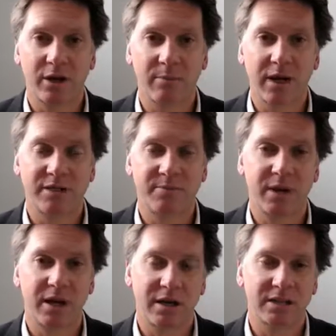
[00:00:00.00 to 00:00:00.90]
I mean, it's been
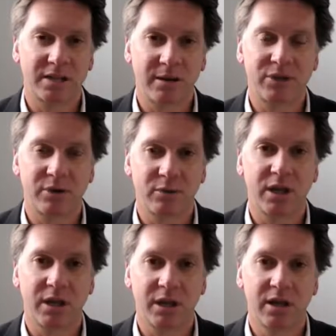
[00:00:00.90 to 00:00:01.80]
an exceptional
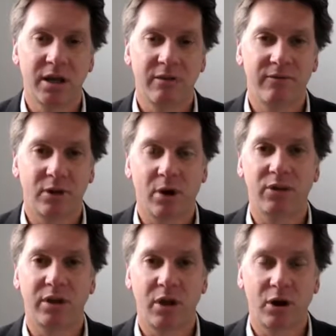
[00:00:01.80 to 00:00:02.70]
year for
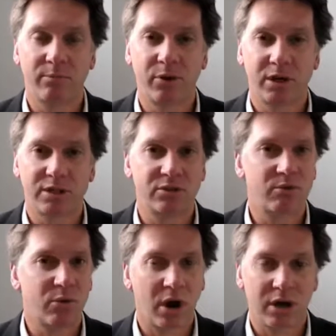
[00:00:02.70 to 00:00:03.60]
growth in home prices
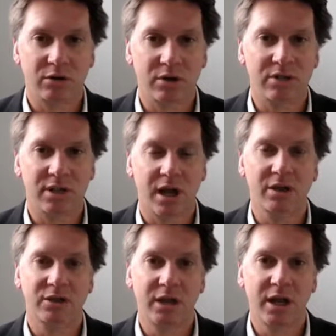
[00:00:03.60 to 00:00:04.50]
right across the
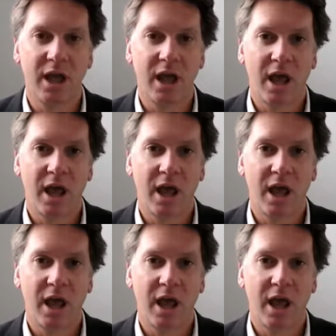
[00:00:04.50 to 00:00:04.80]
country,